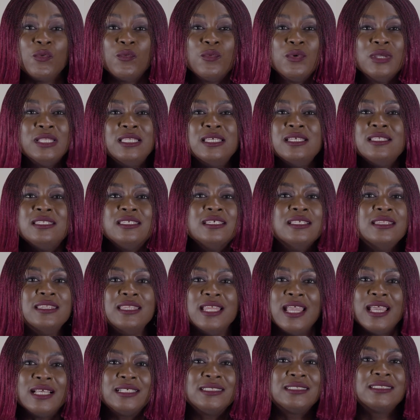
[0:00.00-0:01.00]
within the
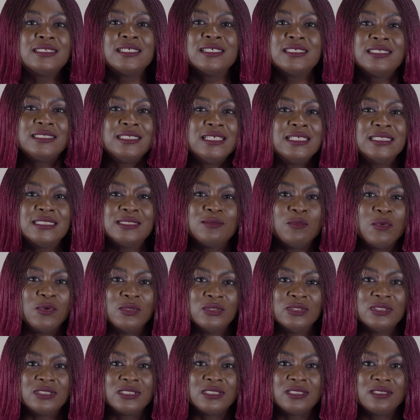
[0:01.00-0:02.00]
next 6
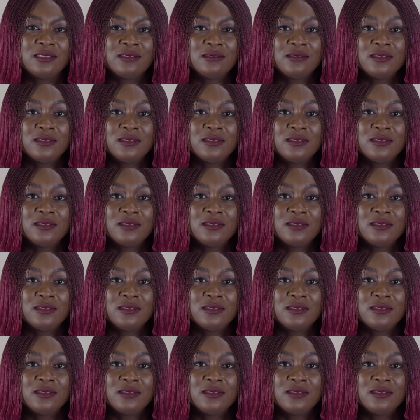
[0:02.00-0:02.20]
months.